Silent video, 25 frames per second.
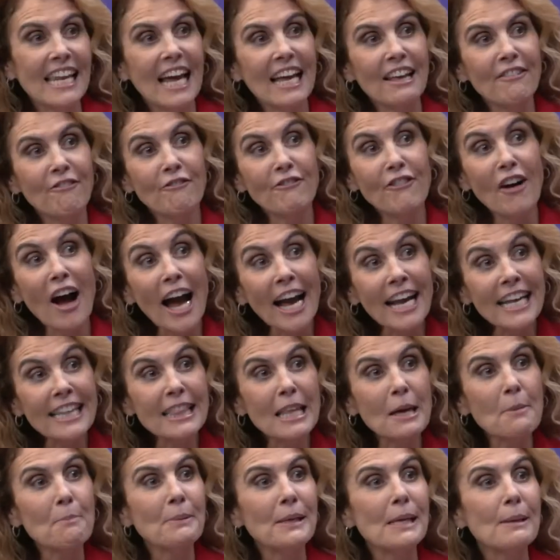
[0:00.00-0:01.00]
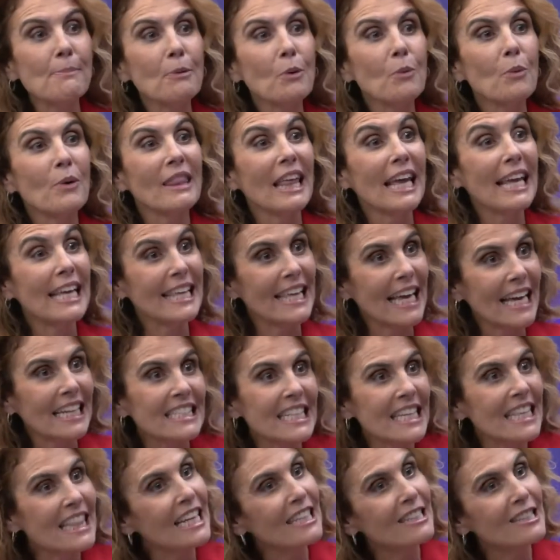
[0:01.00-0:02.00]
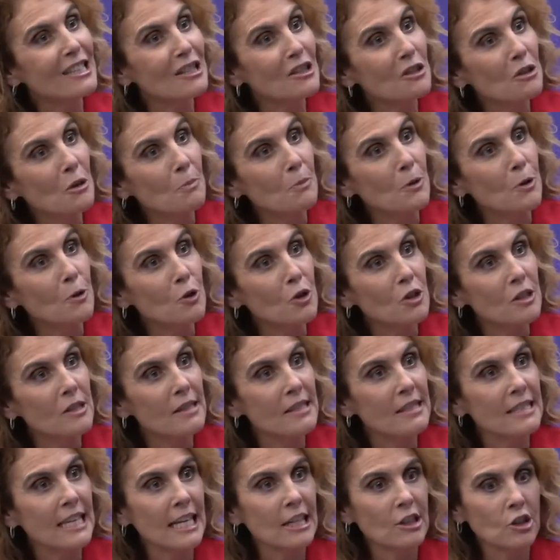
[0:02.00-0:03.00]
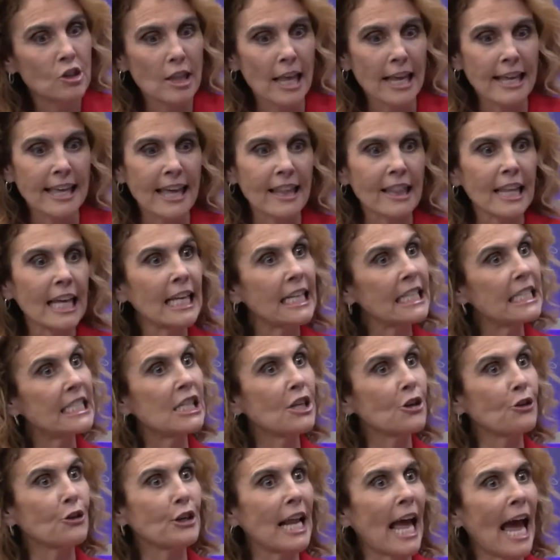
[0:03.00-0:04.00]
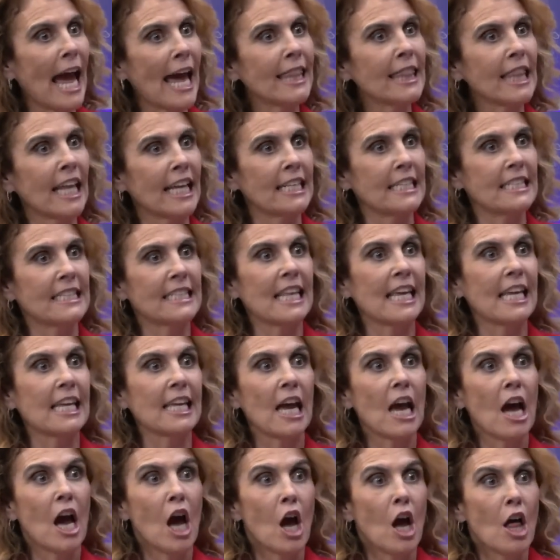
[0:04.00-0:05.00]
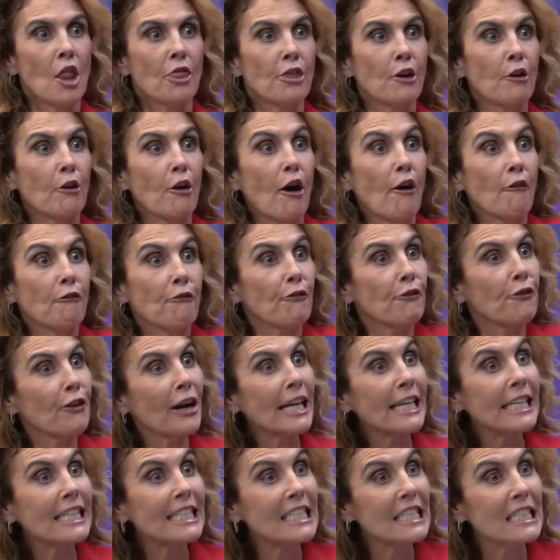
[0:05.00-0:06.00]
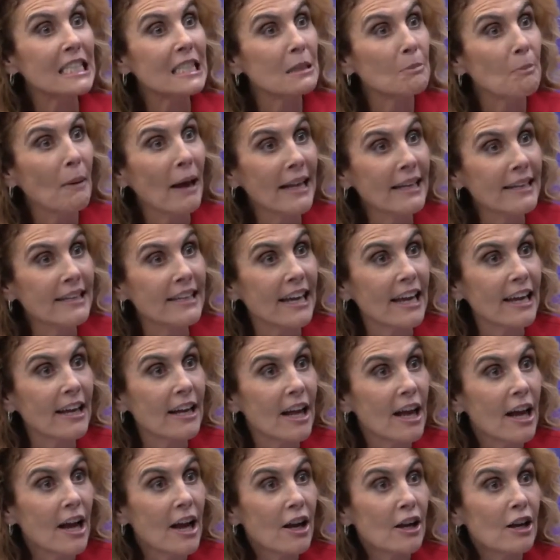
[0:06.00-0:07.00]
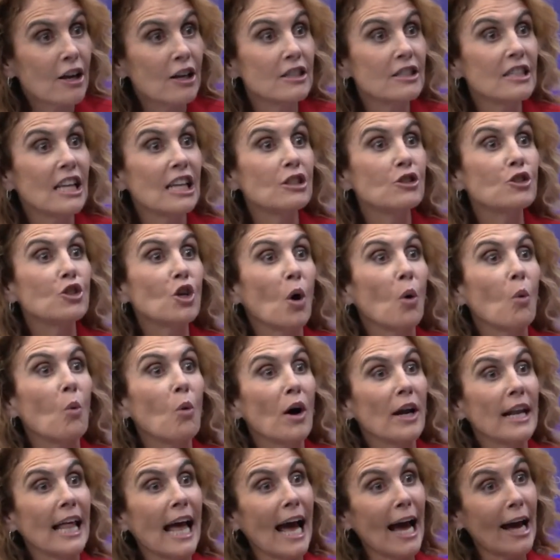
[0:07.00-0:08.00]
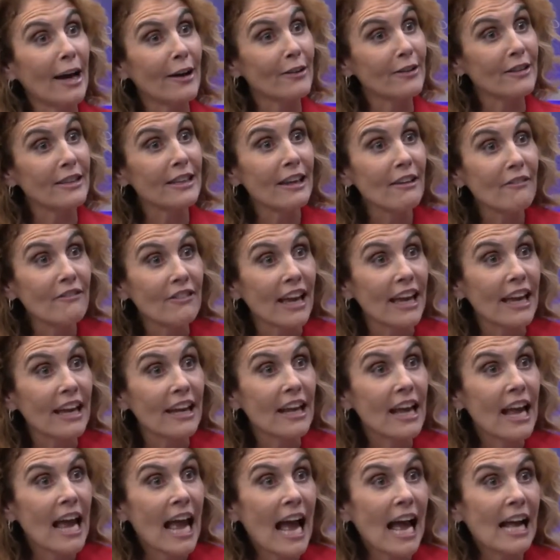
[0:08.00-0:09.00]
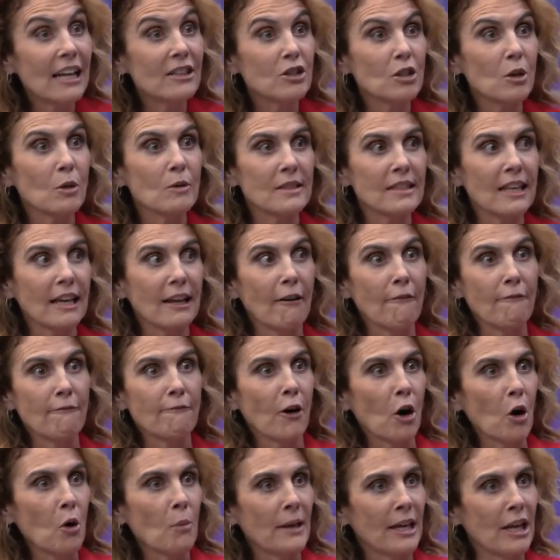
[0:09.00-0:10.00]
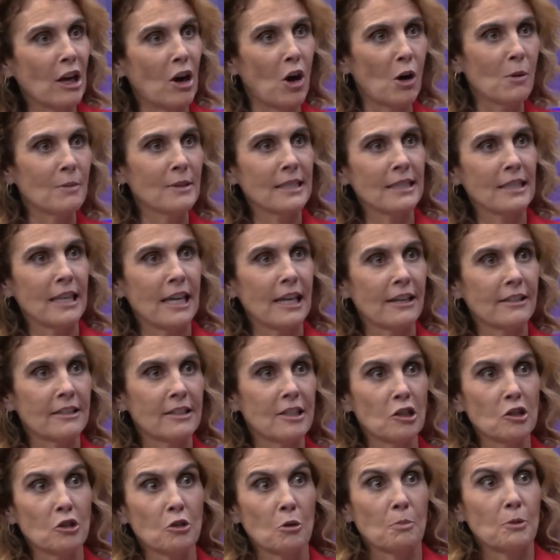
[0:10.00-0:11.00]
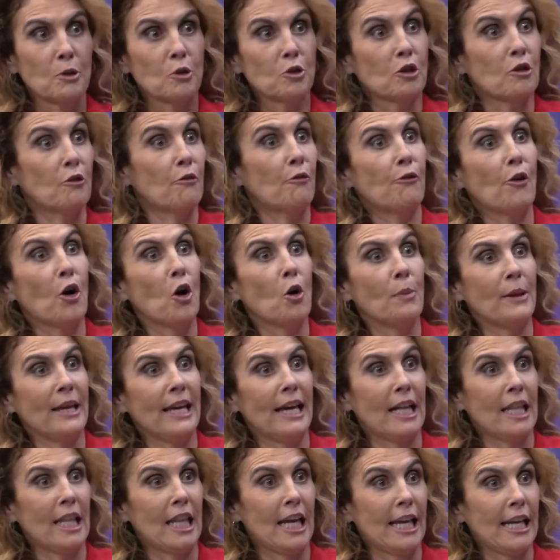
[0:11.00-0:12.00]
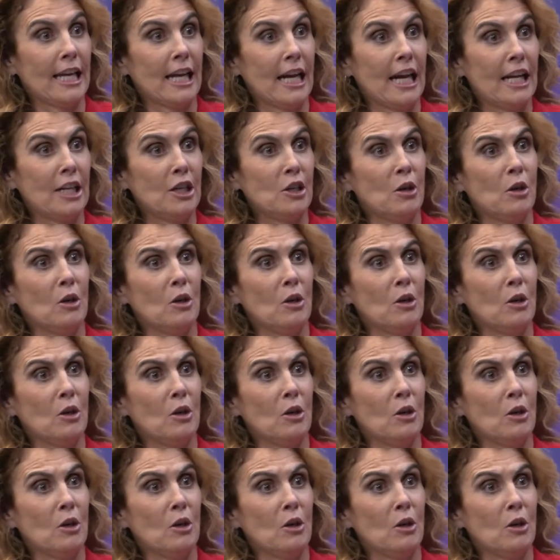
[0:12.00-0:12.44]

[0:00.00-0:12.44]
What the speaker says: I find that people, when they get to that distribution stage, they get like a deer in headlights. Like, they're afraid to spend it because they don't want to outlive it. And so it's like a phobia, almost like distribution phobia. Like, I know.